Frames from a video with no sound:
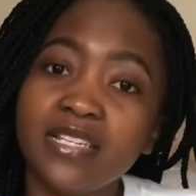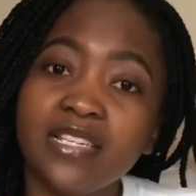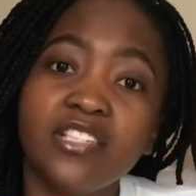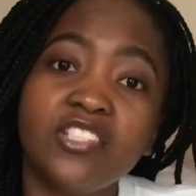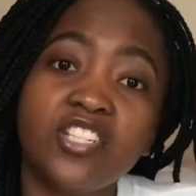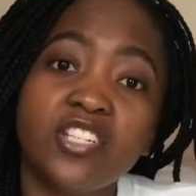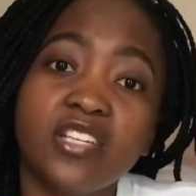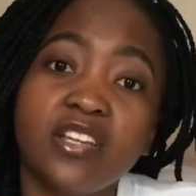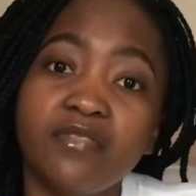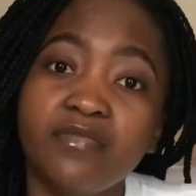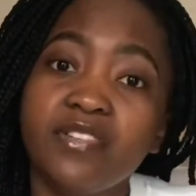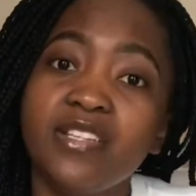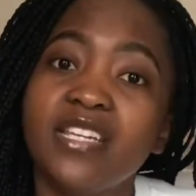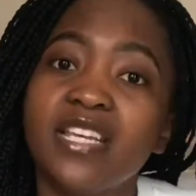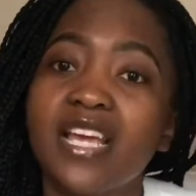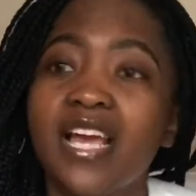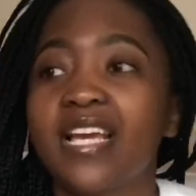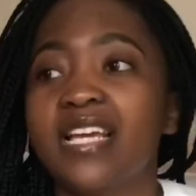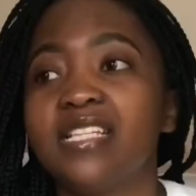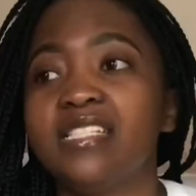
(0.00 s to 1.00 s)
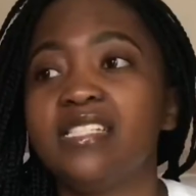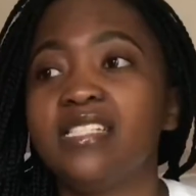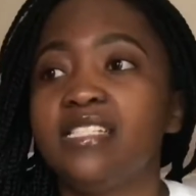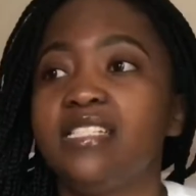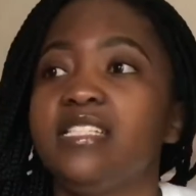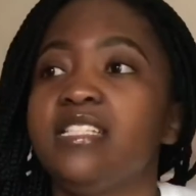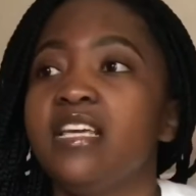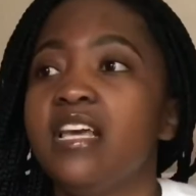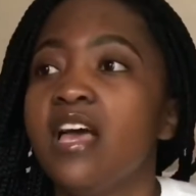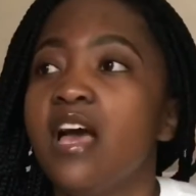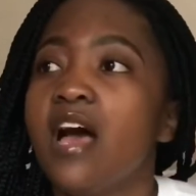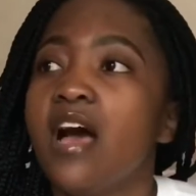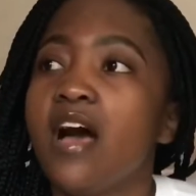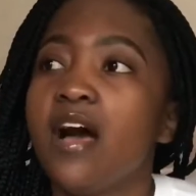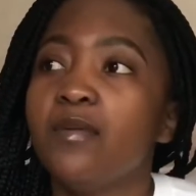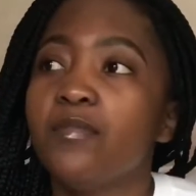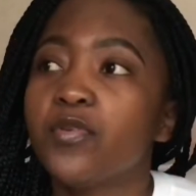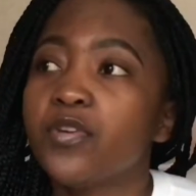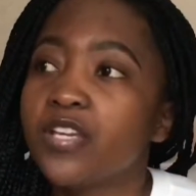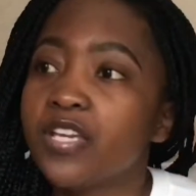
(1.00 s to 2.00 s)
Each and every day I can see
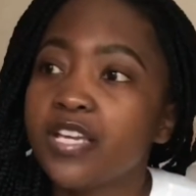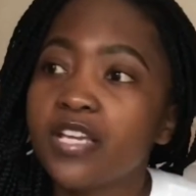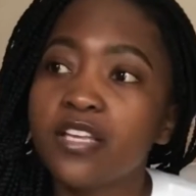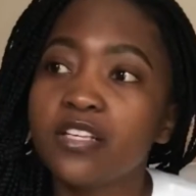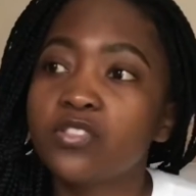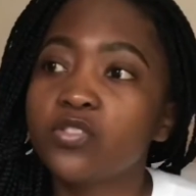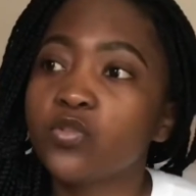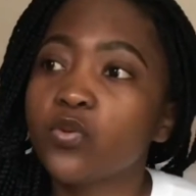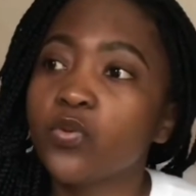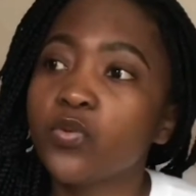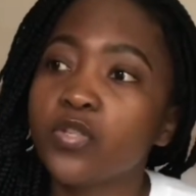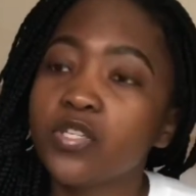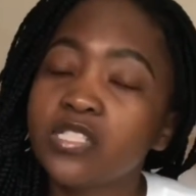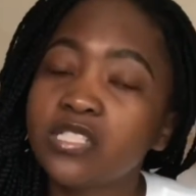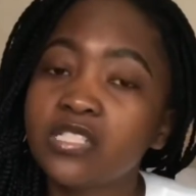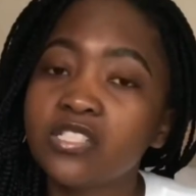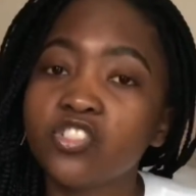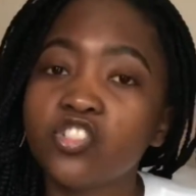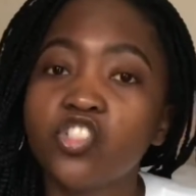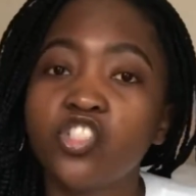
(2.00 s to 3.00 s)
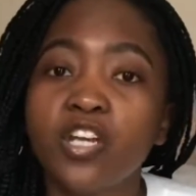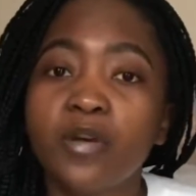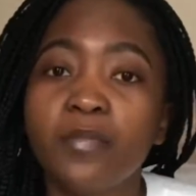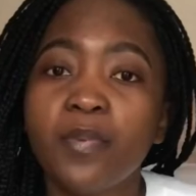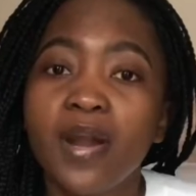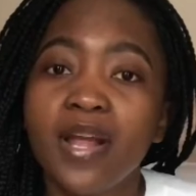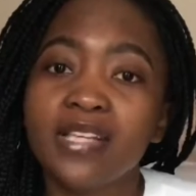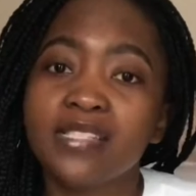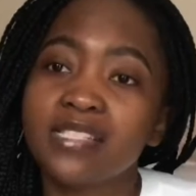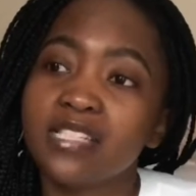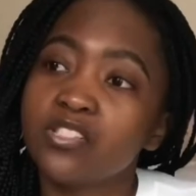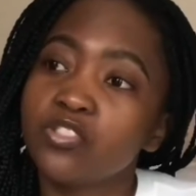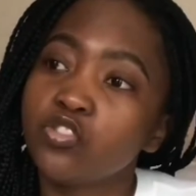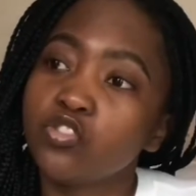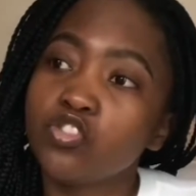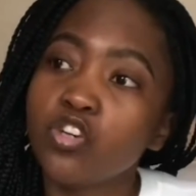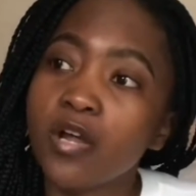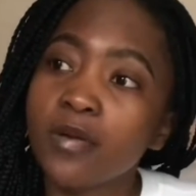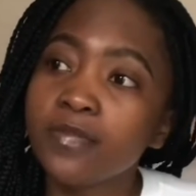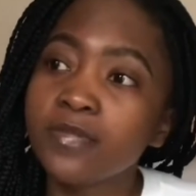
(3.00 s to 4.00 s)
okay, so this share price has
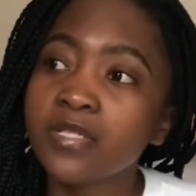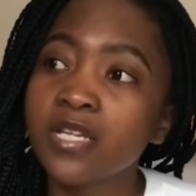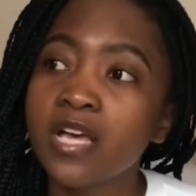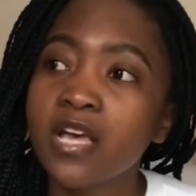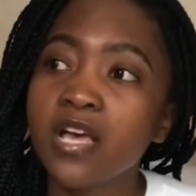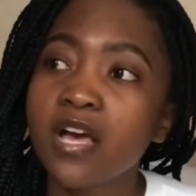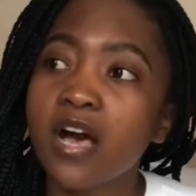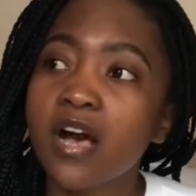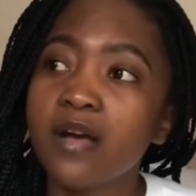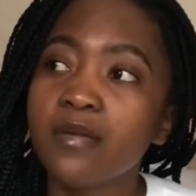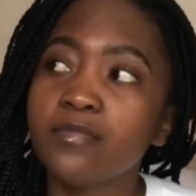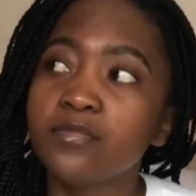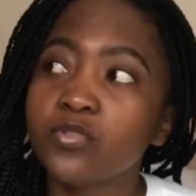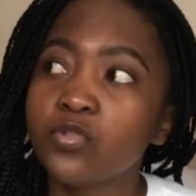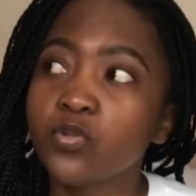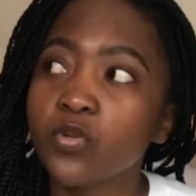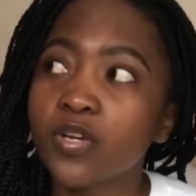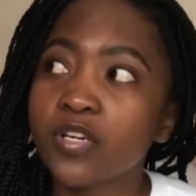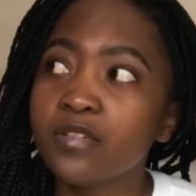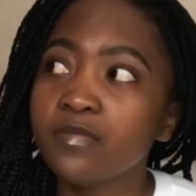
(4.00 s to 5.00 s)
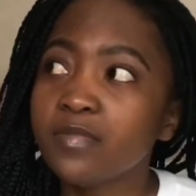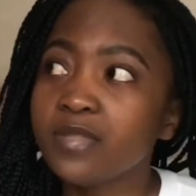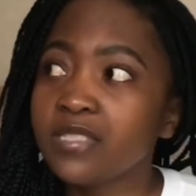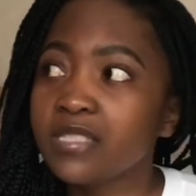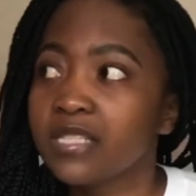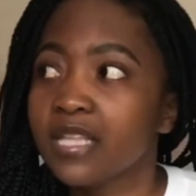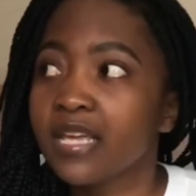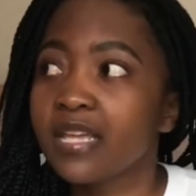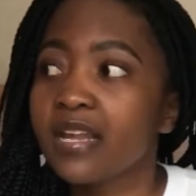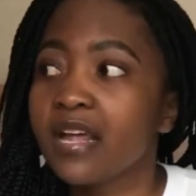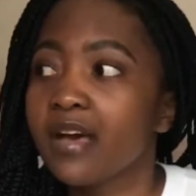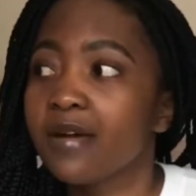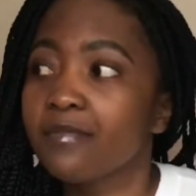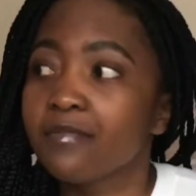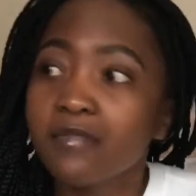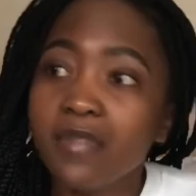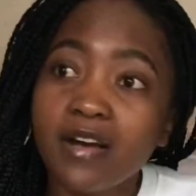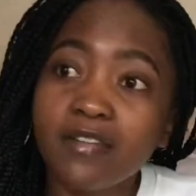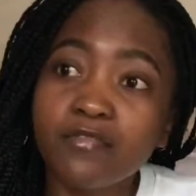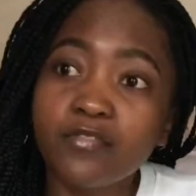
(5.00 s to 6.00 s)
dropped, so it means that
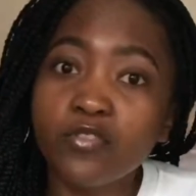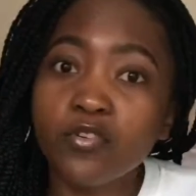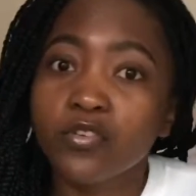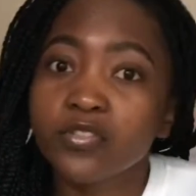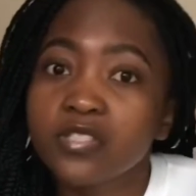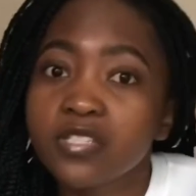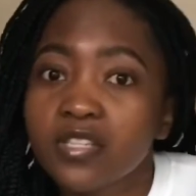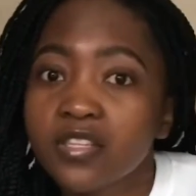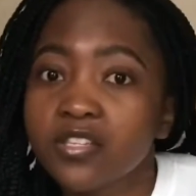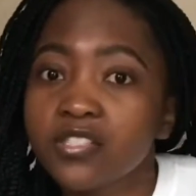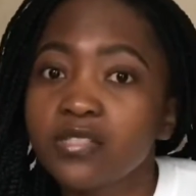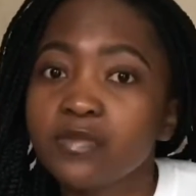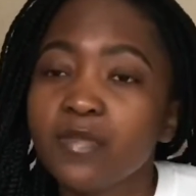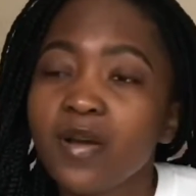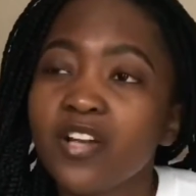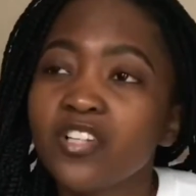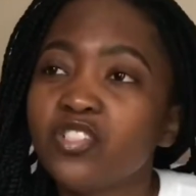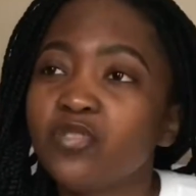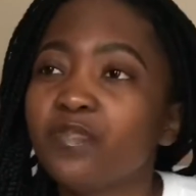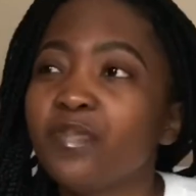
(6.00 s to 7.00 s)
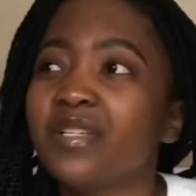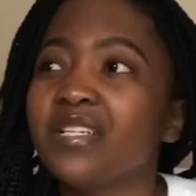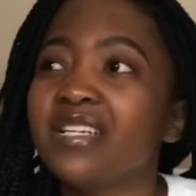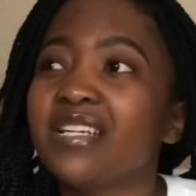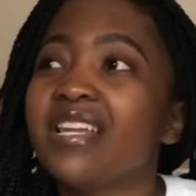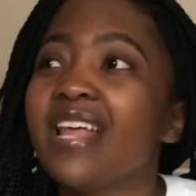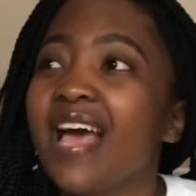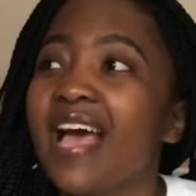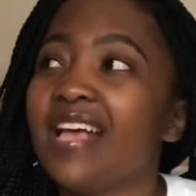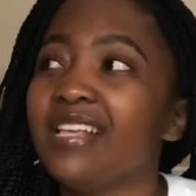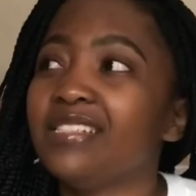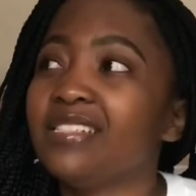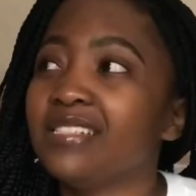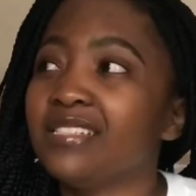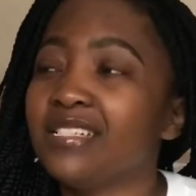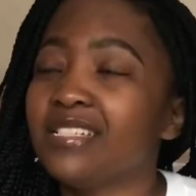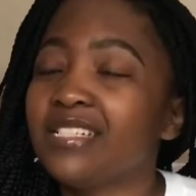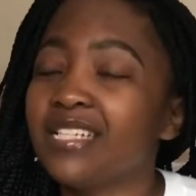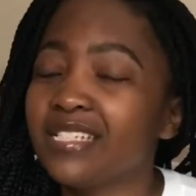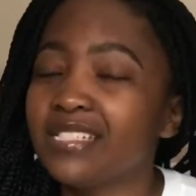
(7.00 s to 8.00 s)
I've lost this much, but
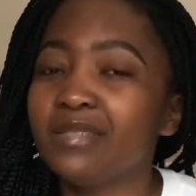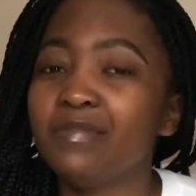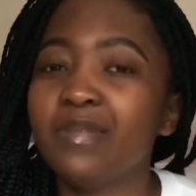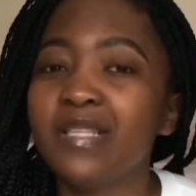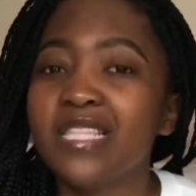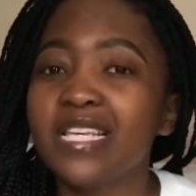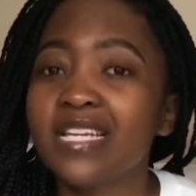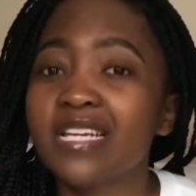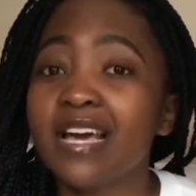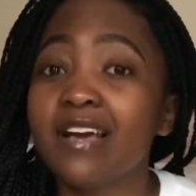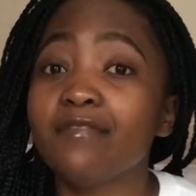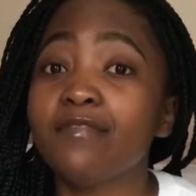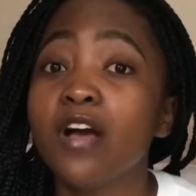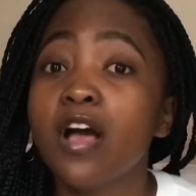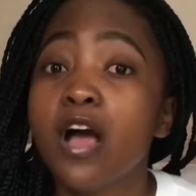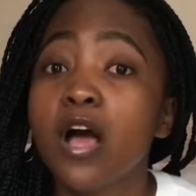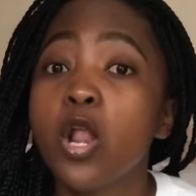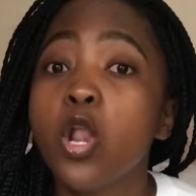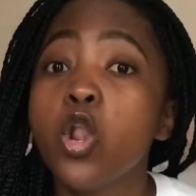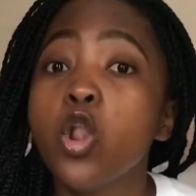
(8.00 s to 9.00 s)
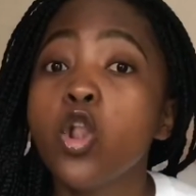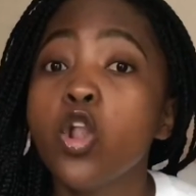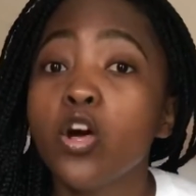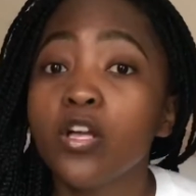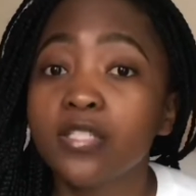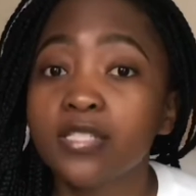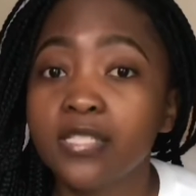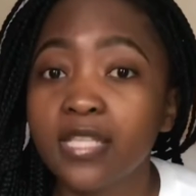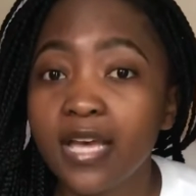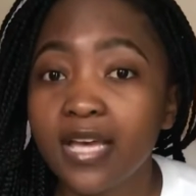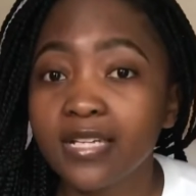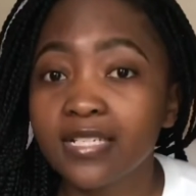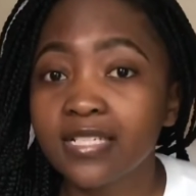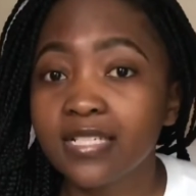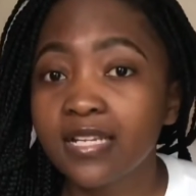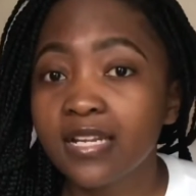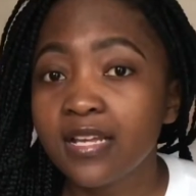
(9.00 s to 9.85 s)
it doesn't mean that I've lost that,